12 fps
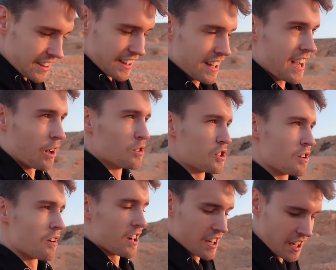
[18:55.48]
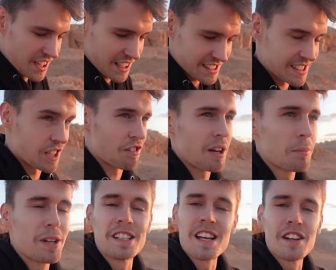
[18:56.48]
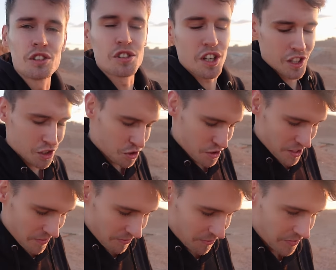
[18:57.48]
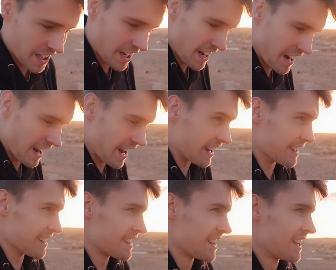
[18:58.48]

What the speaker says: think Algeria is an incredibly dangerous country, and